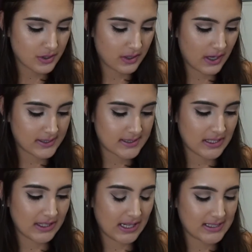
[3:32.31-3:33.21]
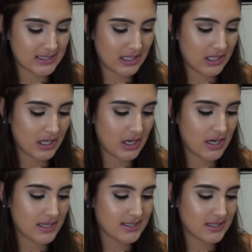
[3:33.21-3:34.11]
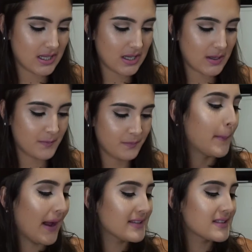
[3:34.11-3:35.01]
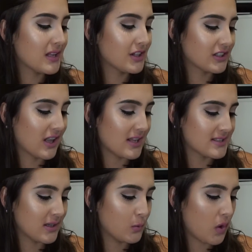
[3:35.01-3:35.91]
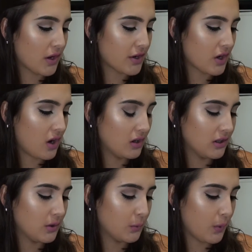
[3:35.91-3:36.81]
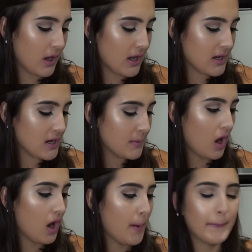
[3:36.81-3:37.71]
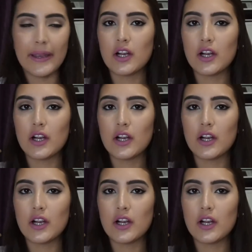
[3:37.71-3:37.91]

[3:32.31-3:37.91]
So the next thing that I see in here is the Micellar Cleansing Water All-in-One um, by